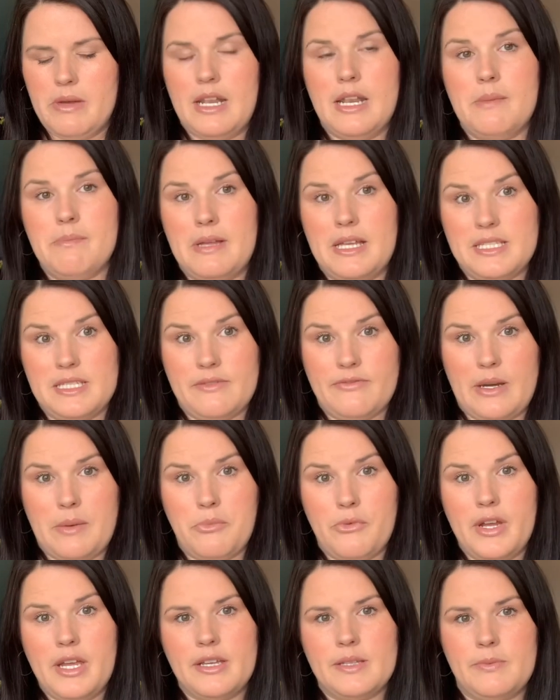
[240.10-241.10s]
Lamazi
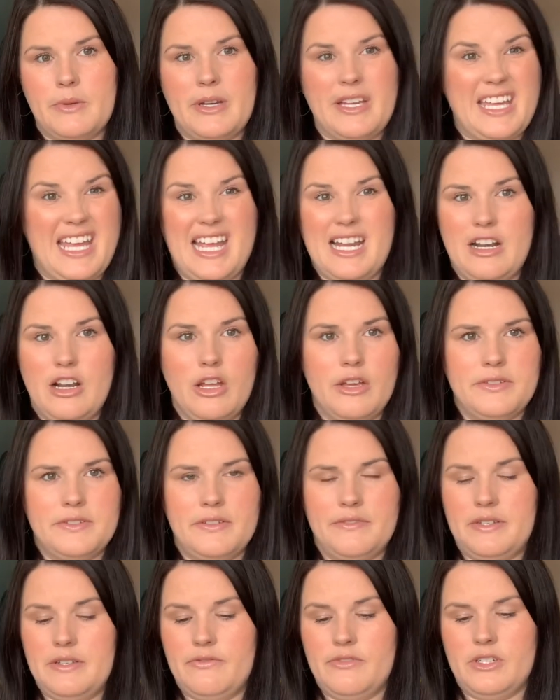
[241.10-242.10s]
Fabrics, but again, lots of
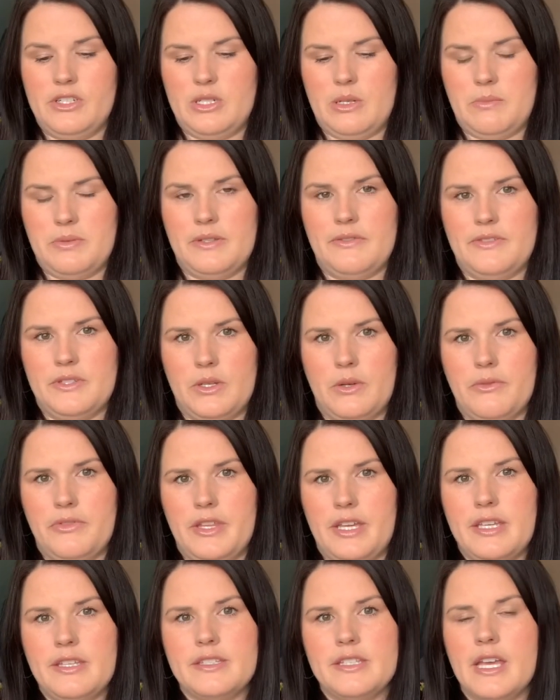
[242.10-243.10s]
different shops have sold
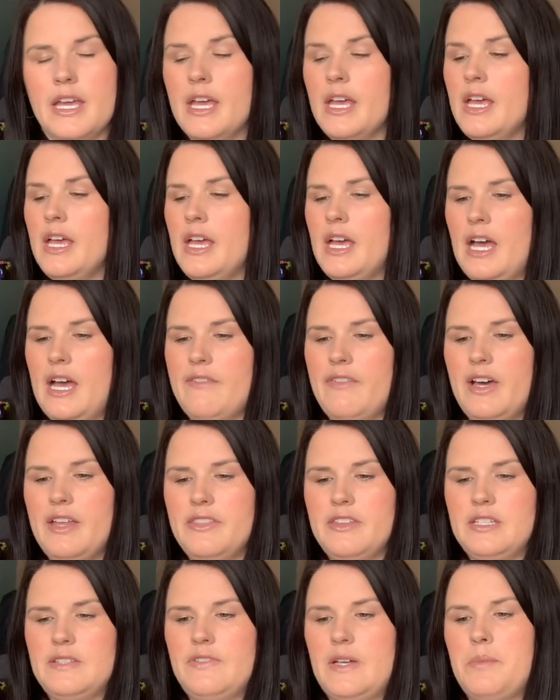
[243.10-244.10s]
this. I've had
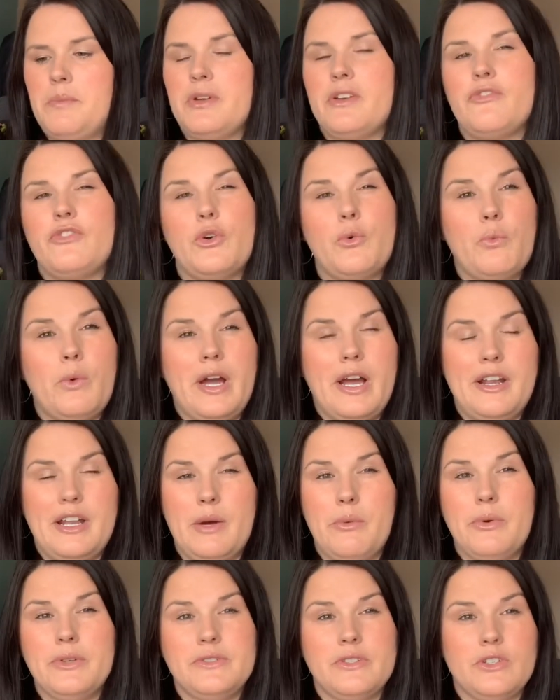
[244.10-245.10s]
this fabric for a while and I
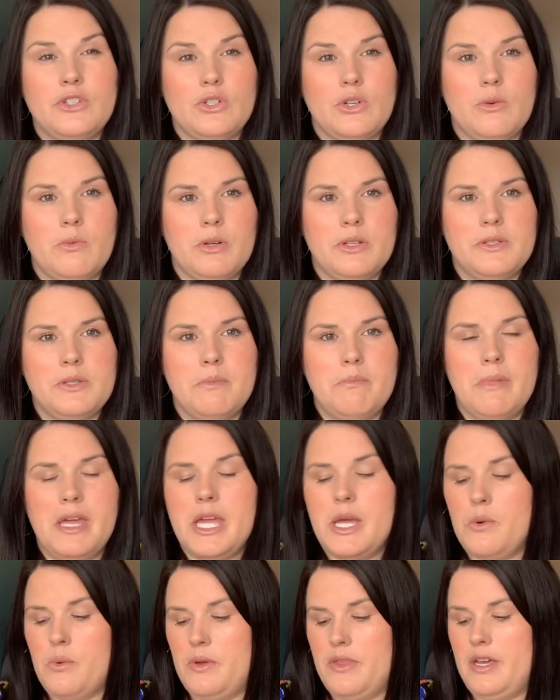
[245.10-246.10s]
wasn't sure what to
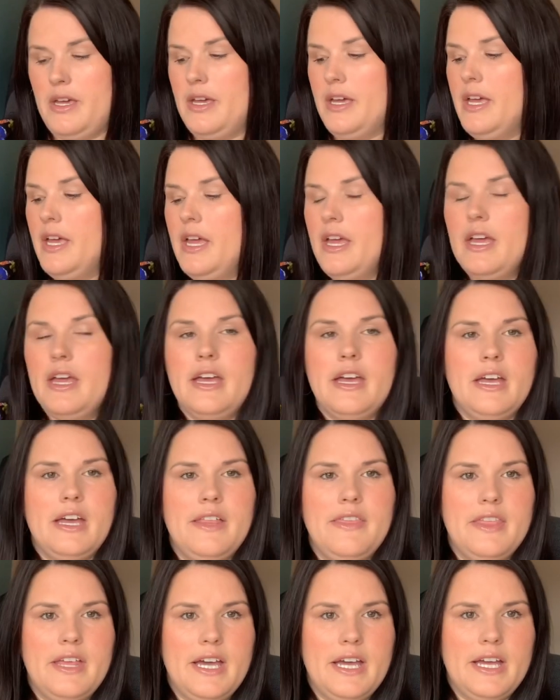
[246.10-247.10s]
make with it,
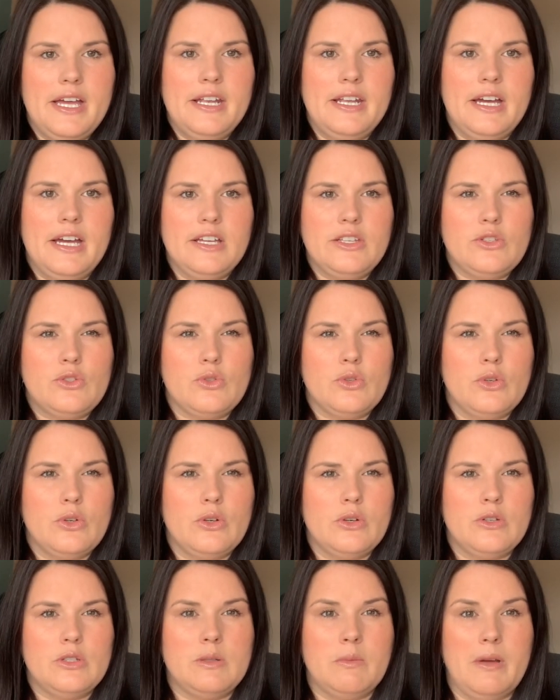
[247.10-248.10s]
and then I
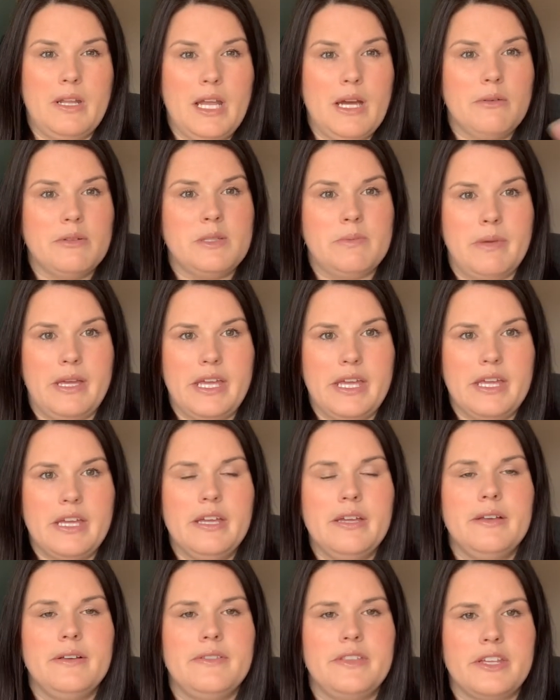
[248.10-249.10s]
saw someone else make
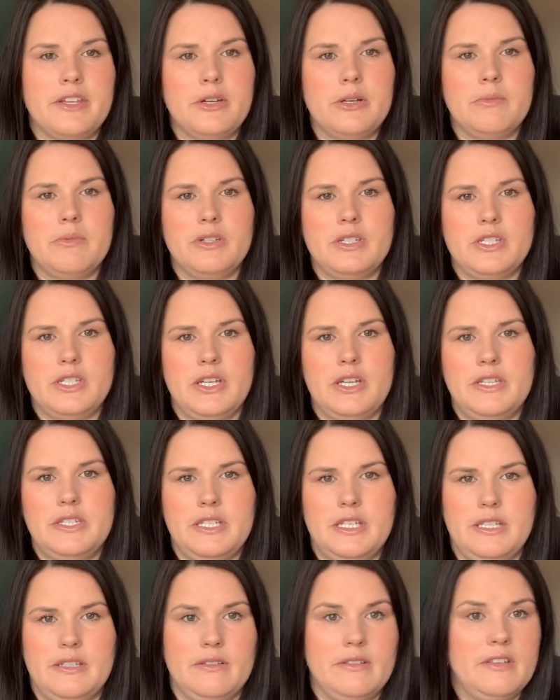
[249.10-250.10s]
the Gilbert shirt
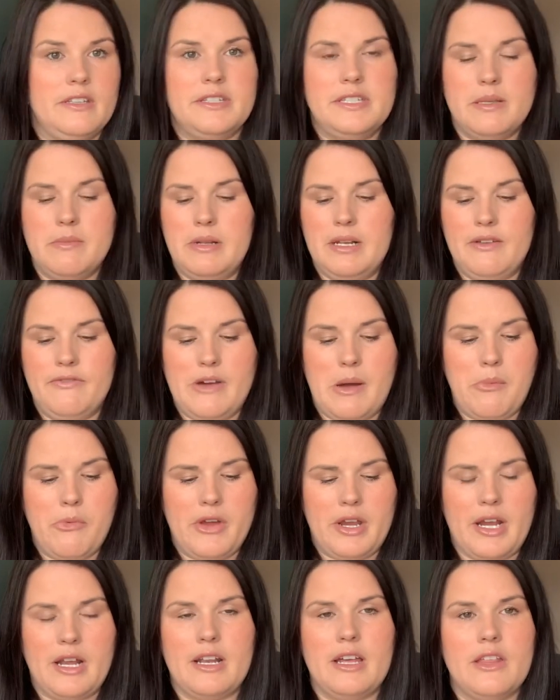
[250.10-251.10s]
in a similar
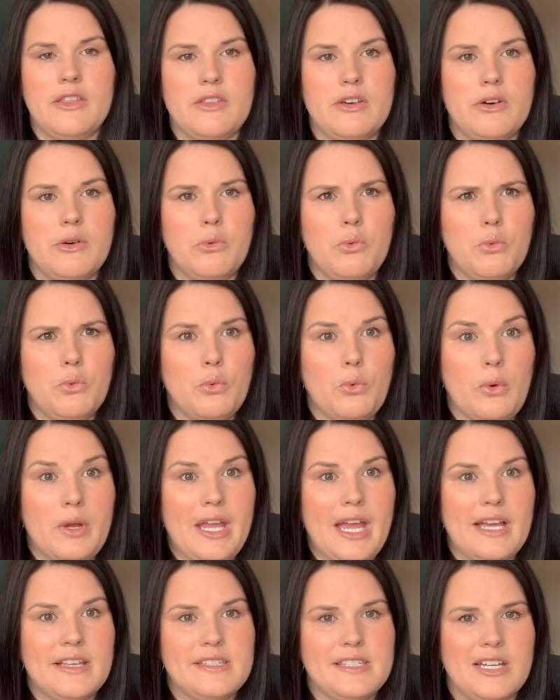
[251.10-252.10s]
fabric and I thought, oh
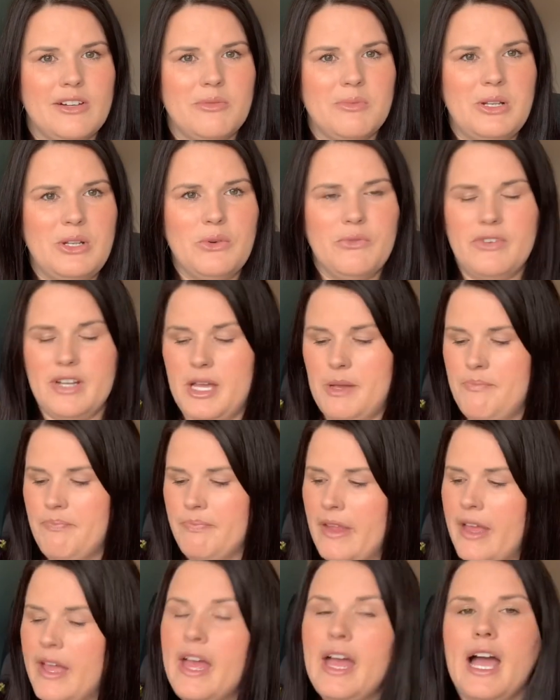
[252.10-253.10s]
yes, that would be lovely.
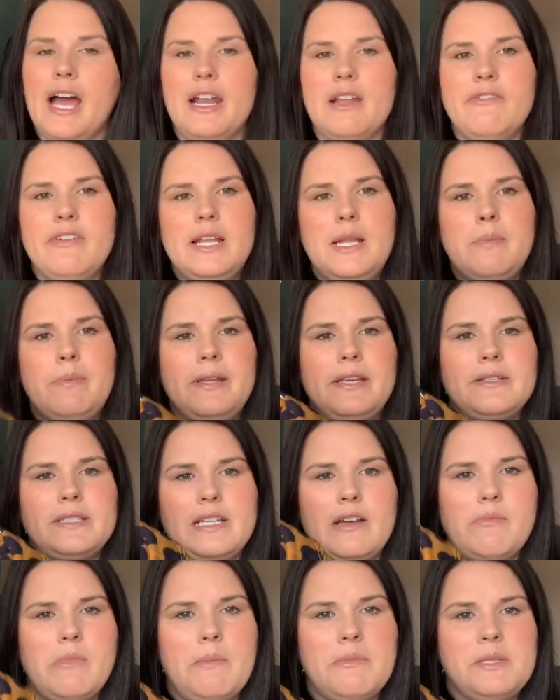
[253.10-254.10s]
And I'm really pleased because
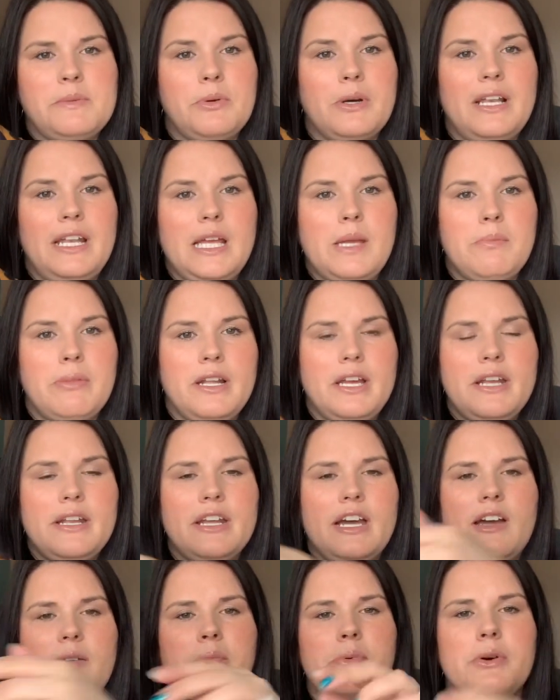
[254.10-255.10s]
I remember to put a label in.
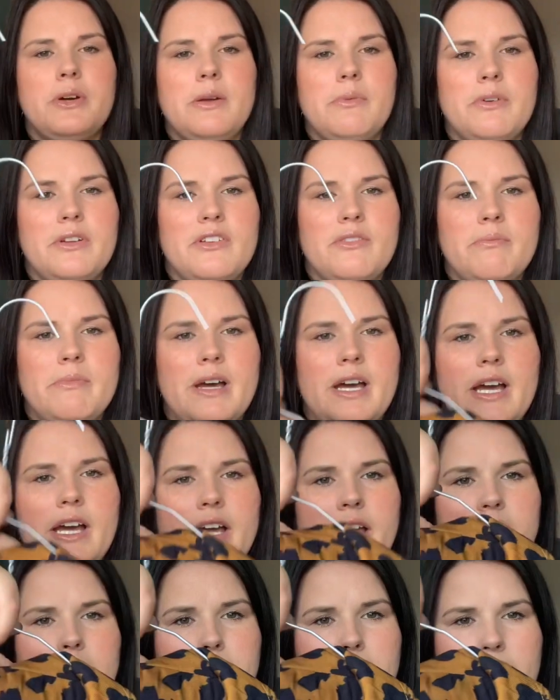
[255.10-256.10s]
I've put in one of
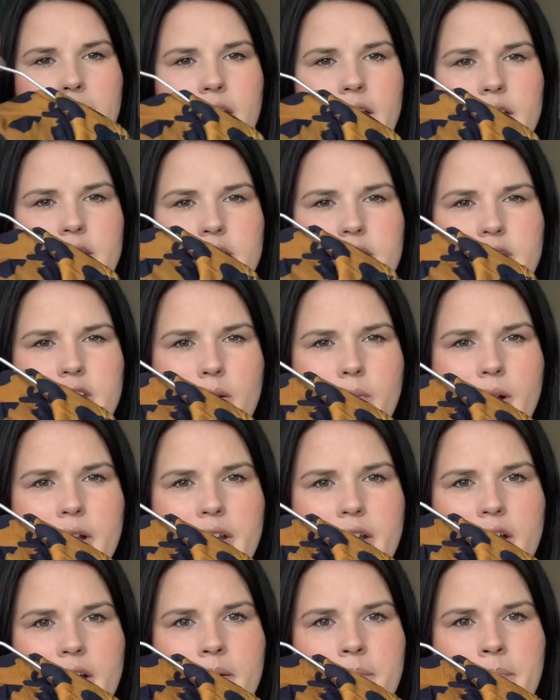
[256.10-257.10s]
my page
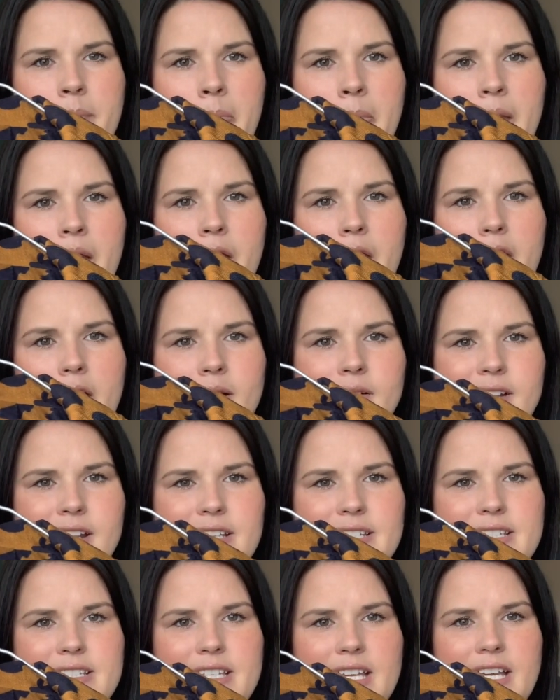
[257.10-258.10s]
Joanna Holy
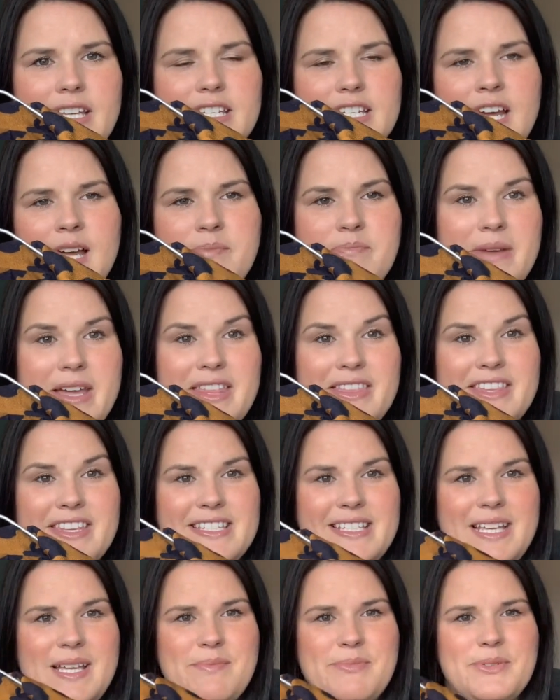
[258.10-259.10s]
Stitch, I made
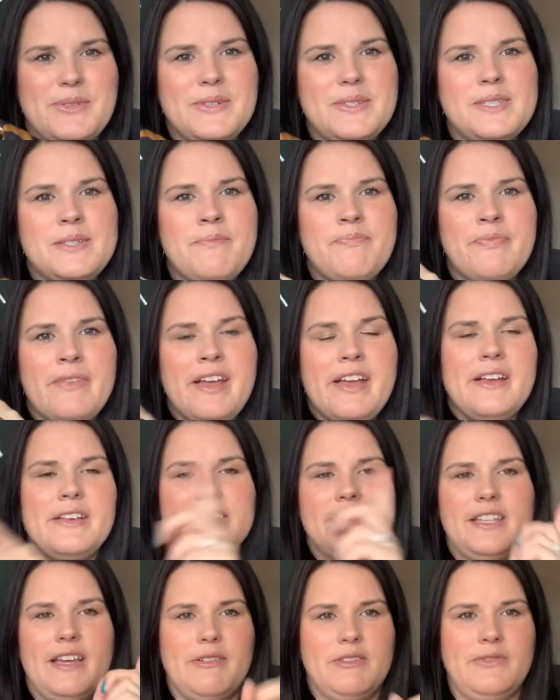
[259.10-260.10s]
this labels,
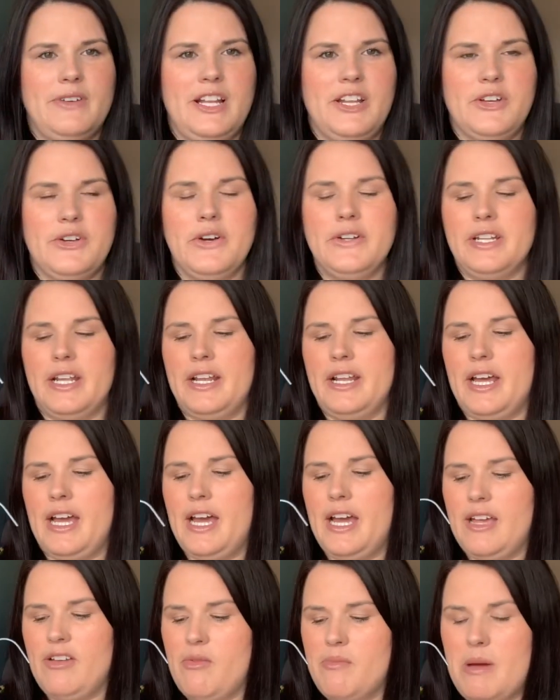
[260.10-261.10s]
so that was really good. And
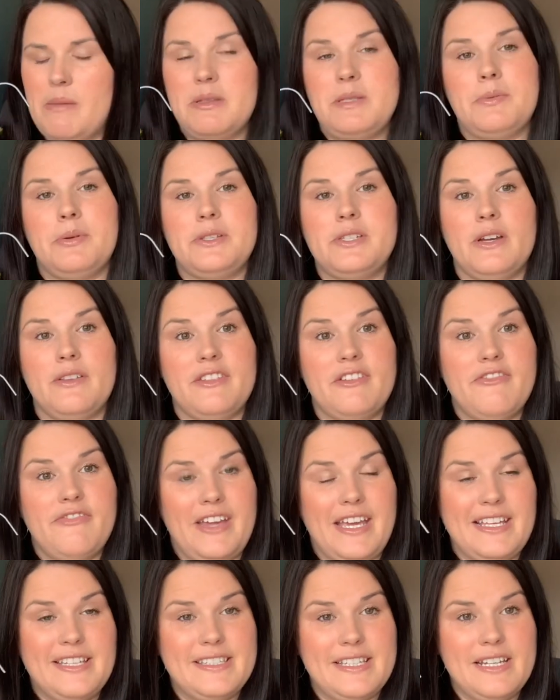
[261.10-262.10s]
I remember to put it on the
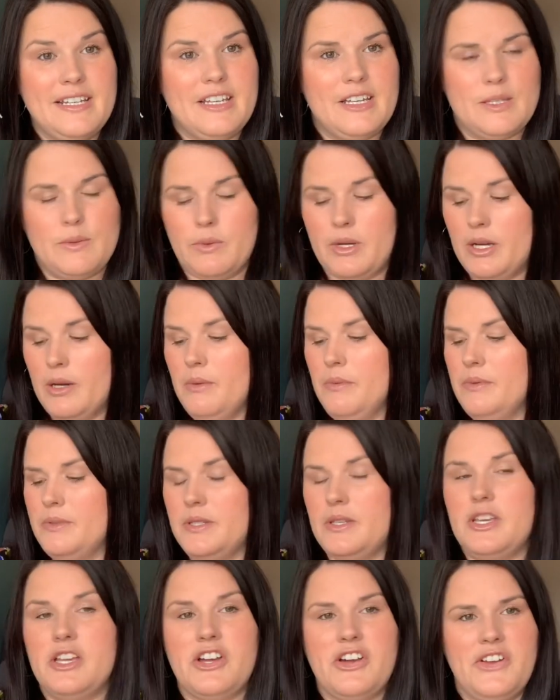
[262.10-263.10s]
facing as well
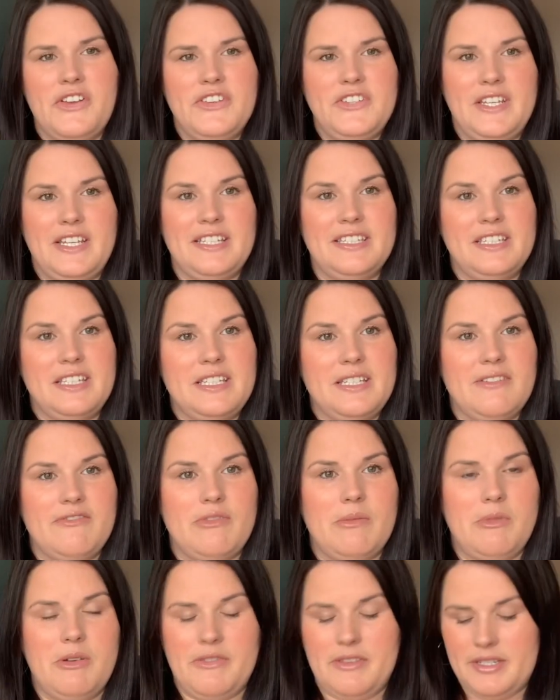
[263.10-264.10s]
so you can't see any stitching
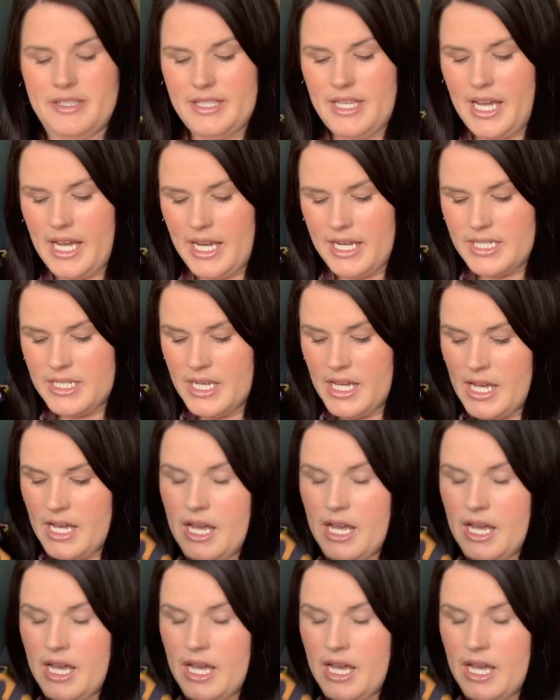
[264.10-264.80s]
from the other side.